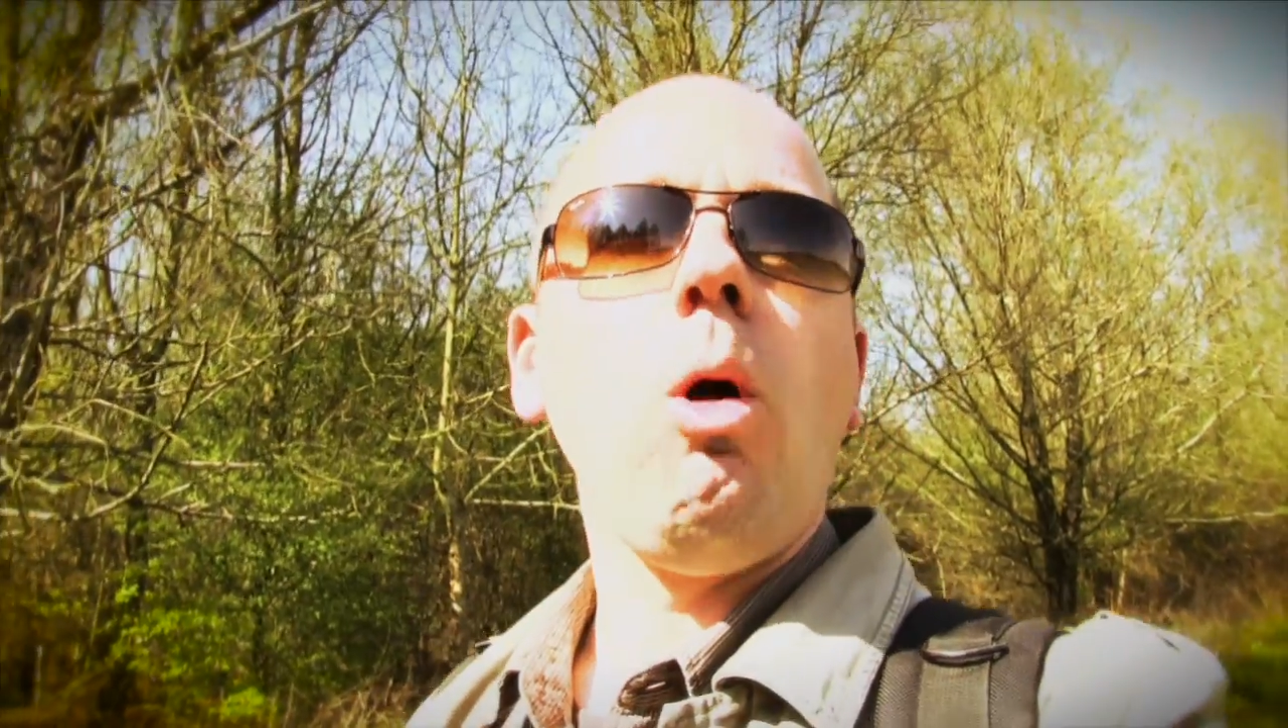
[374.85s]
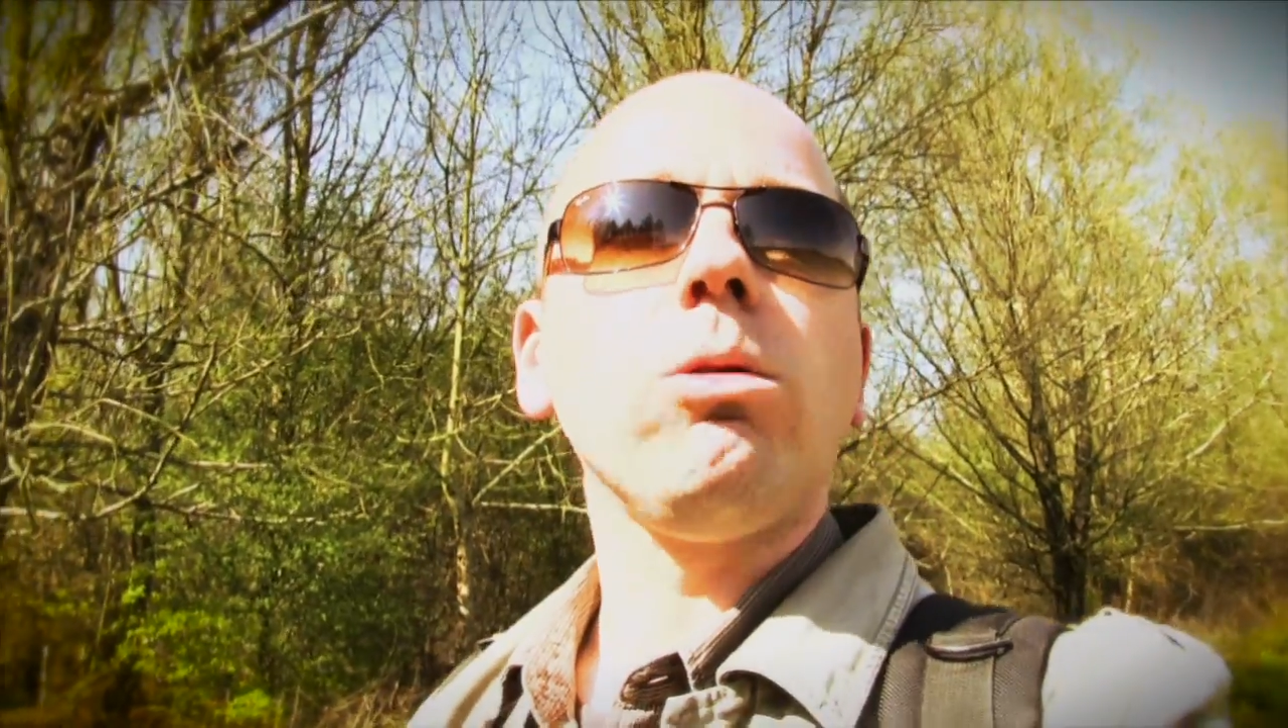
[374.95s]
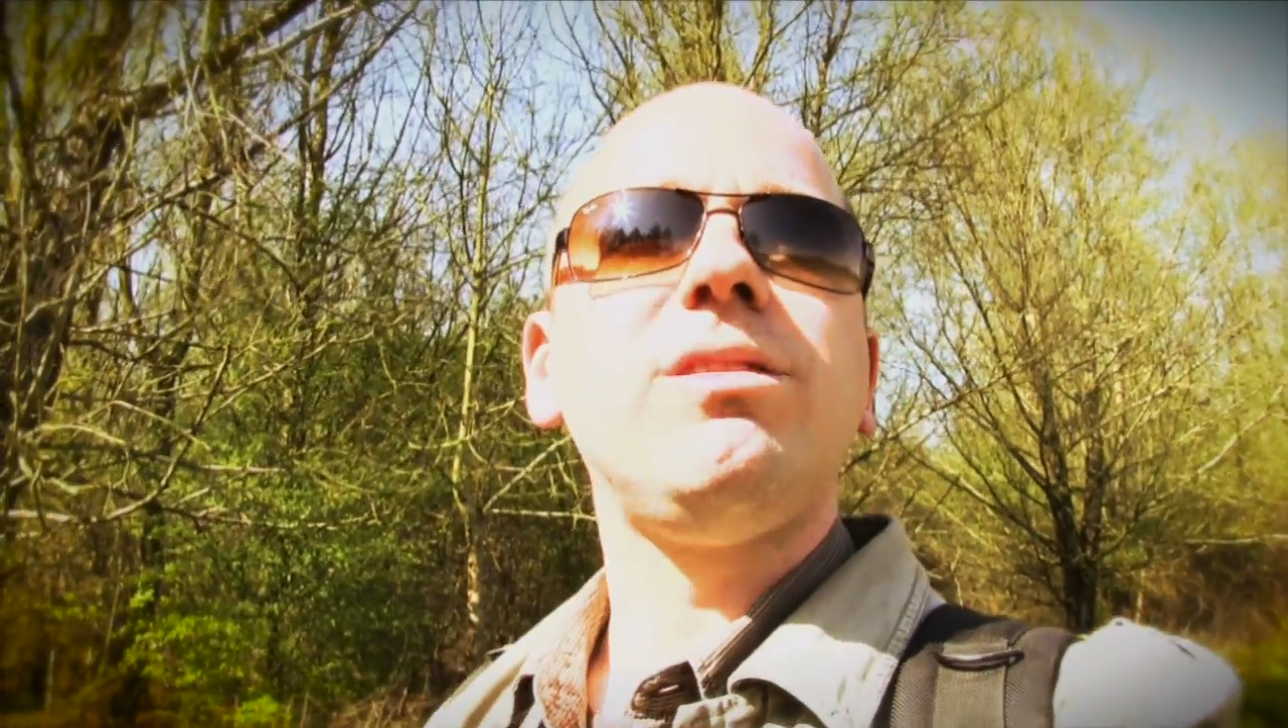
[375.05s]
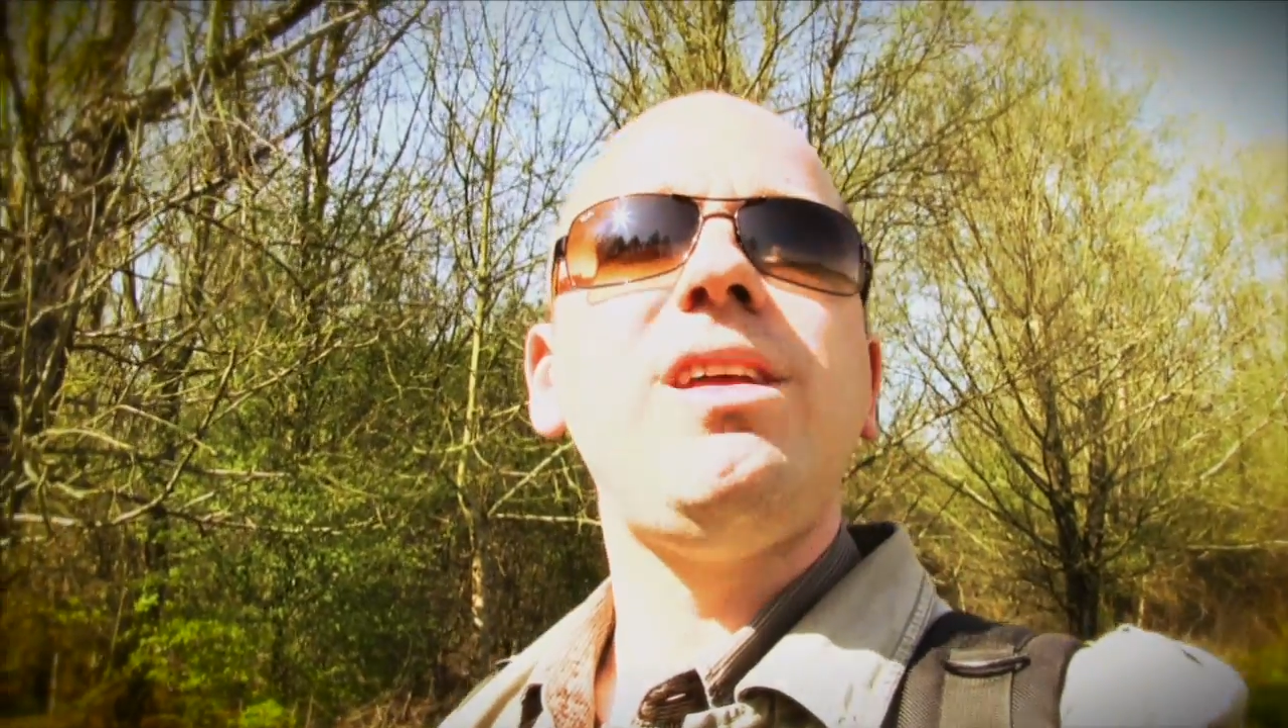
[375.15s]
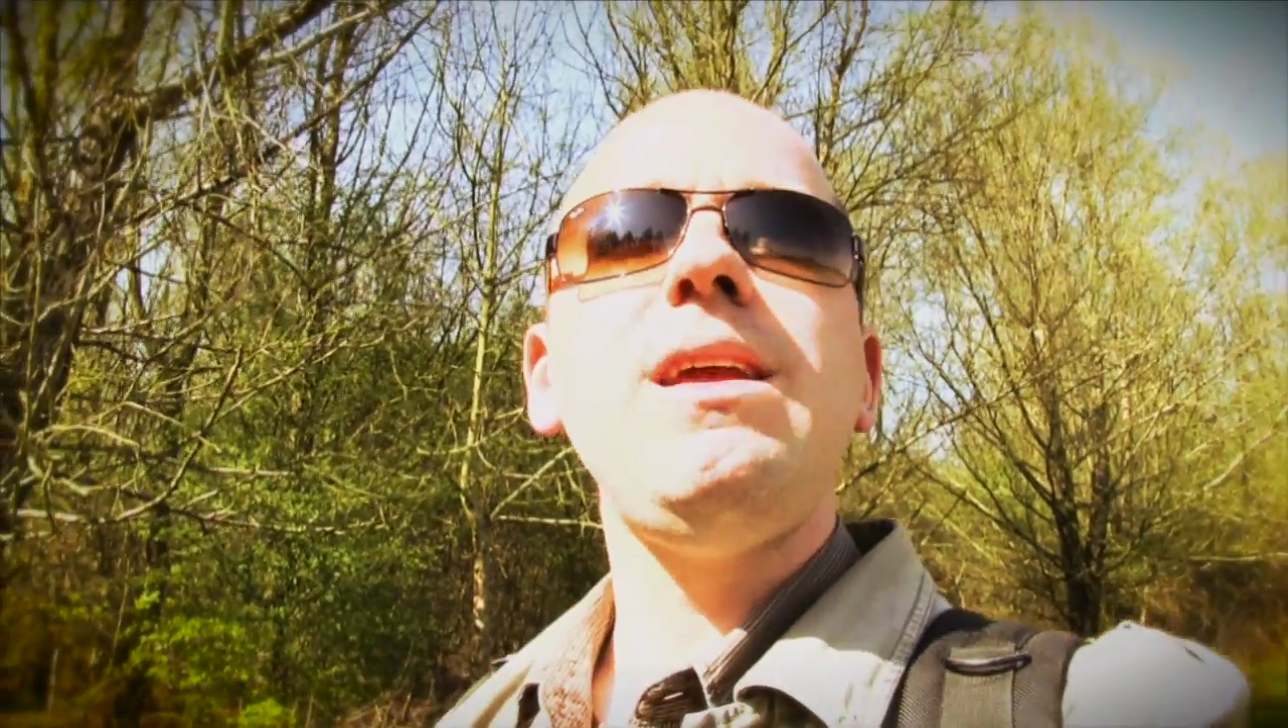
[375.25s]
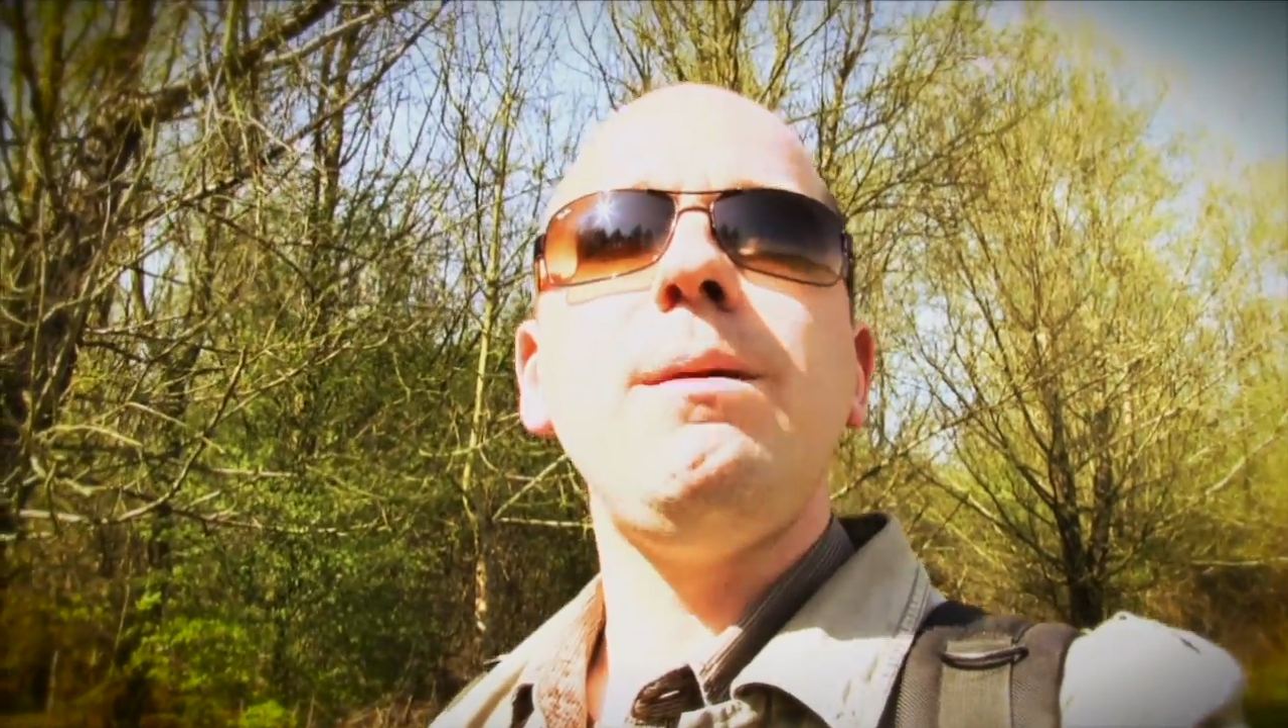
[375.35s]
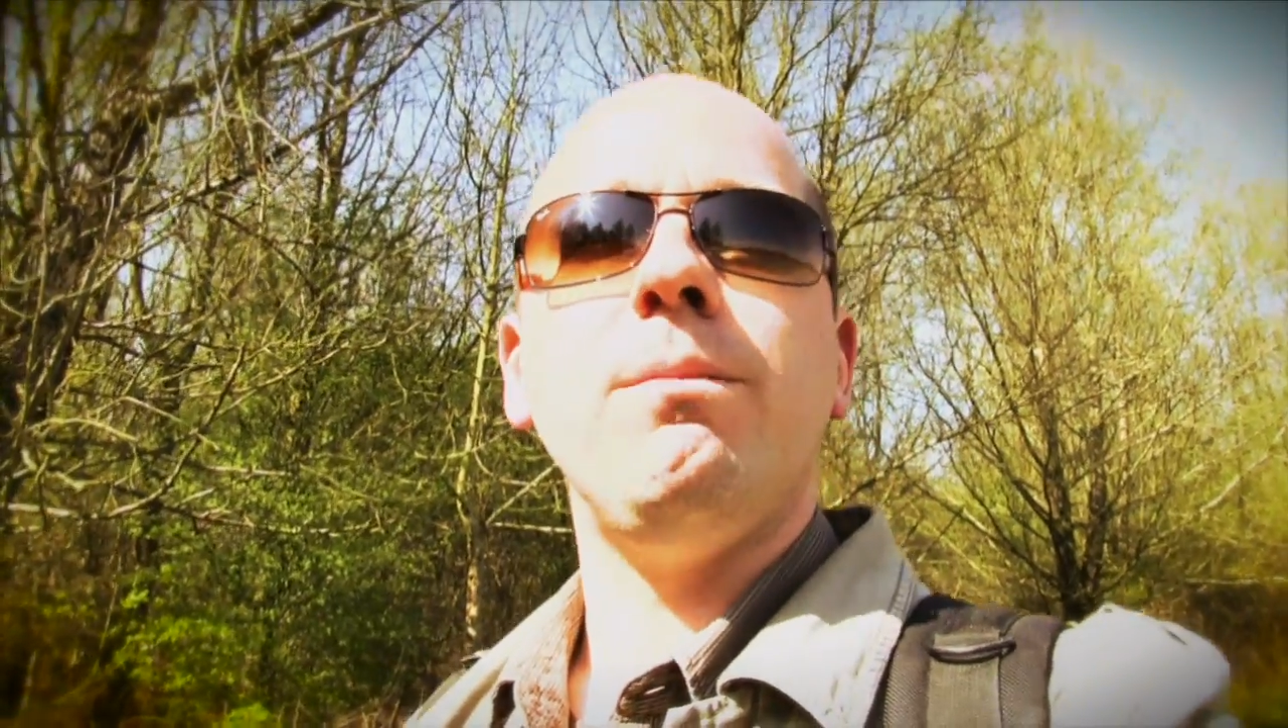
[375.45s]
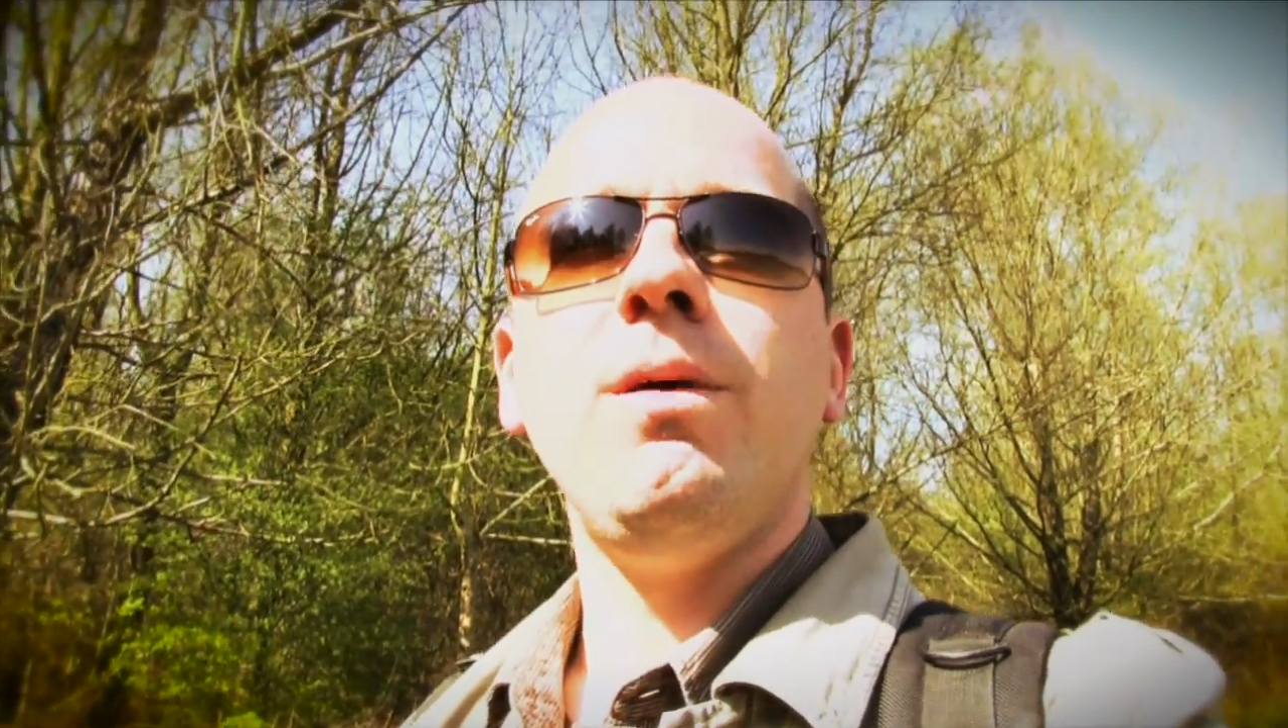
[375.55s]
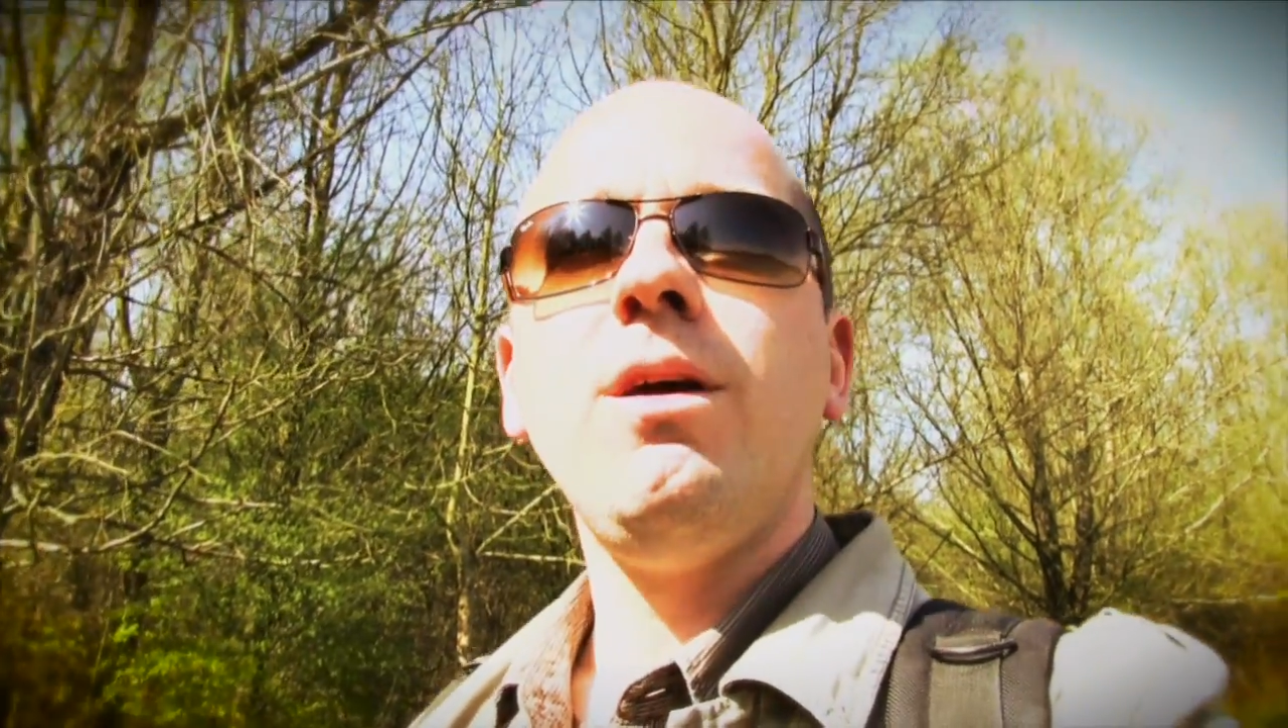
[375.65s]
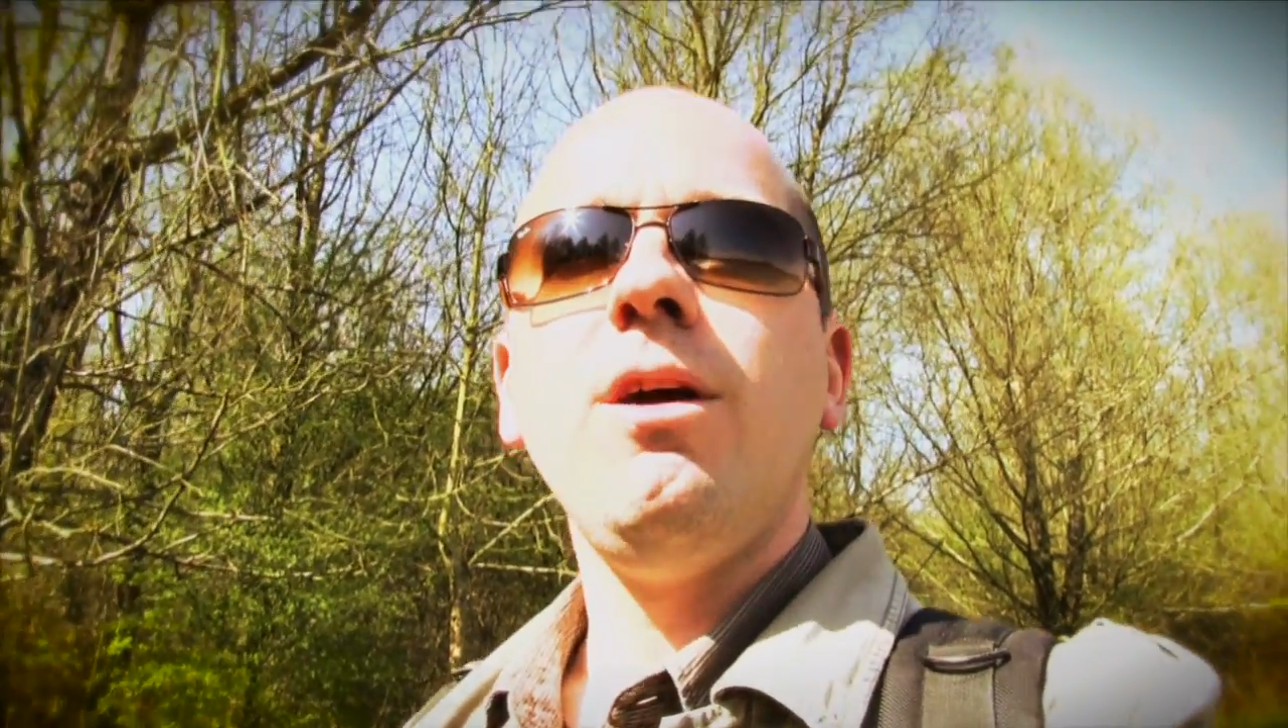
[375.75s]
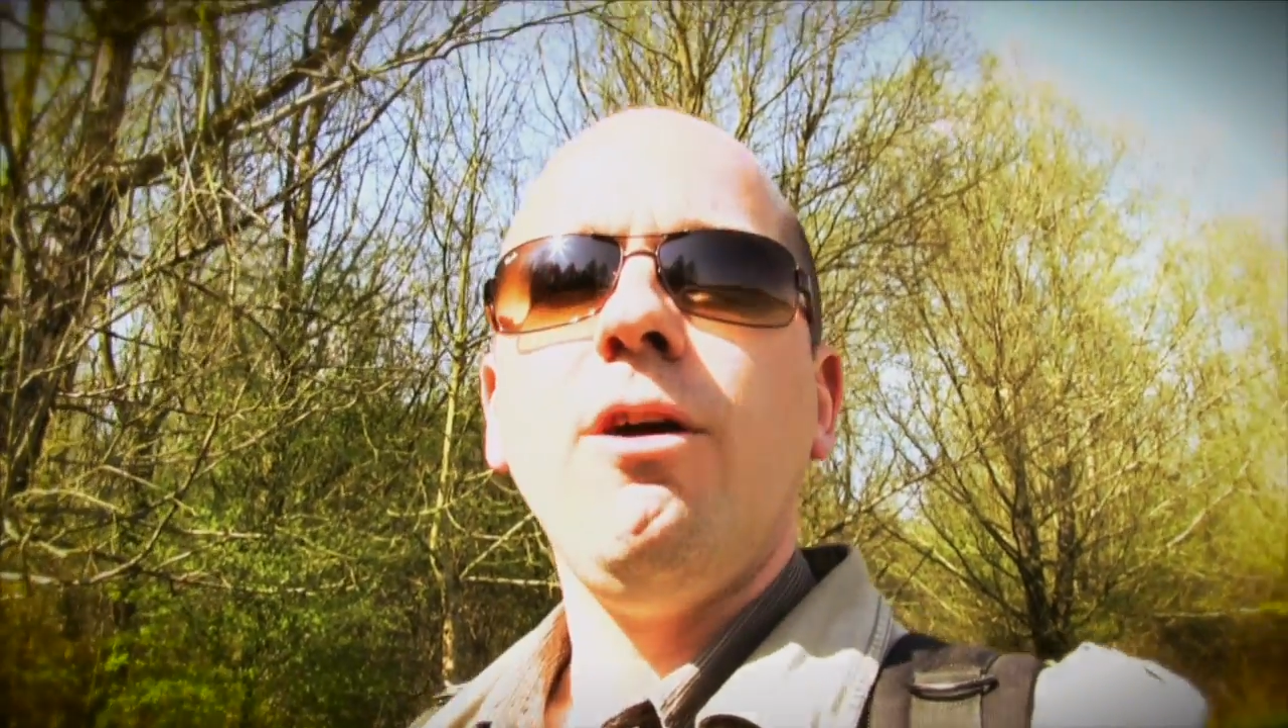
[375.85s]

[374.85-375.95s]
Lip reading: whole team